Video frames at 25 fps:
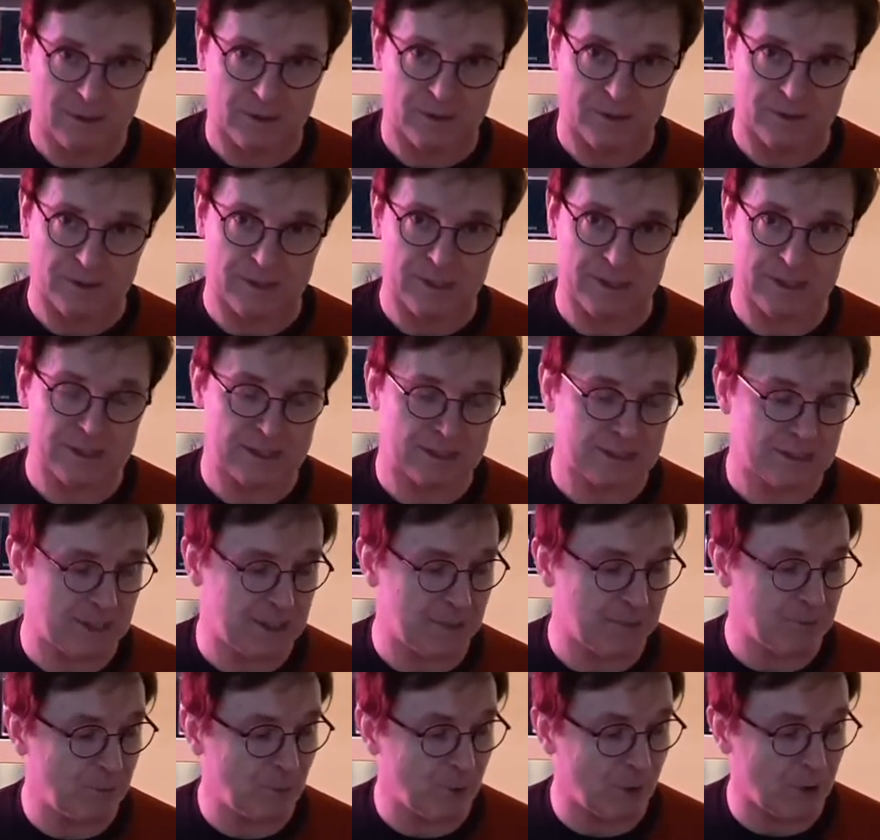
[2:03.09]
This is an
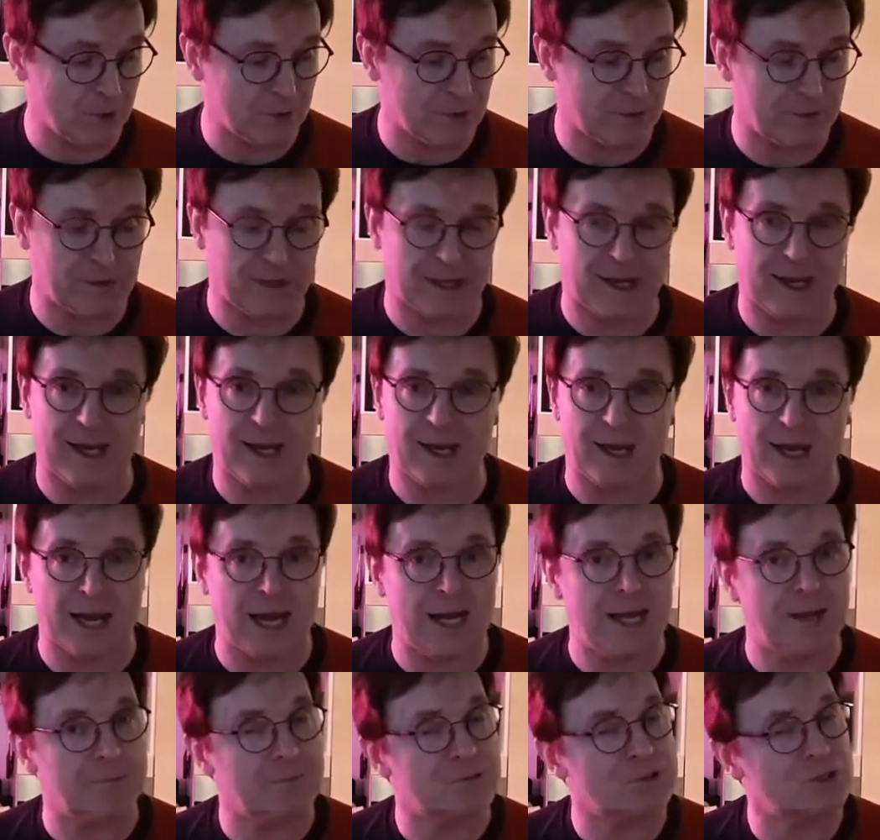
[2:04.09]
important thing. I
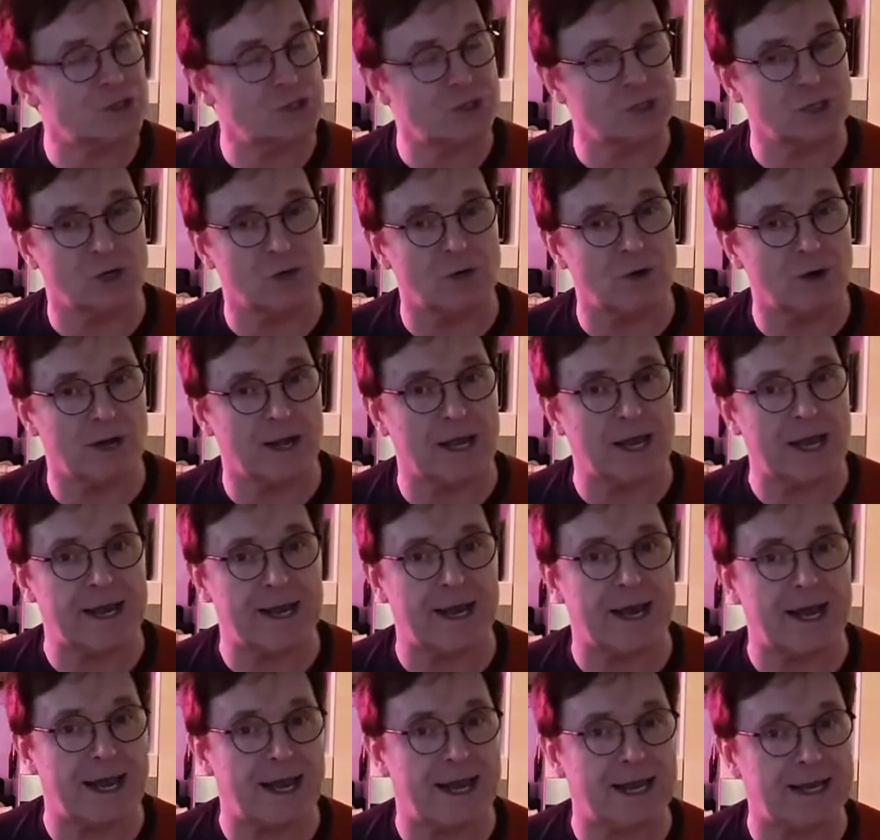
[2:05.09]
am so glad
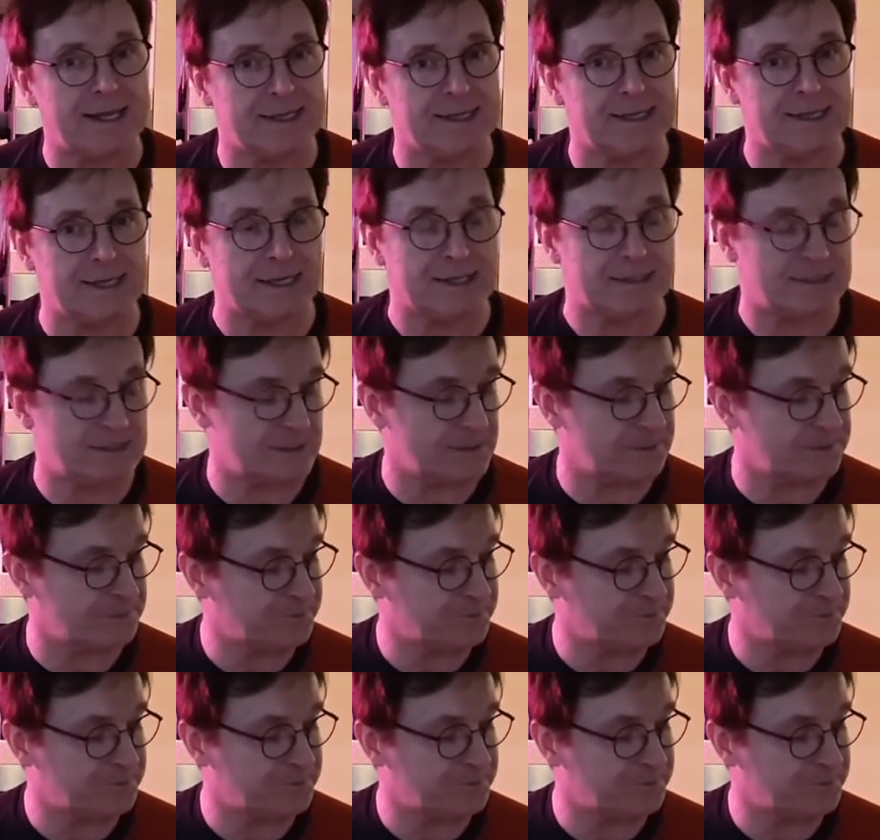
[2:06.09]
I had this.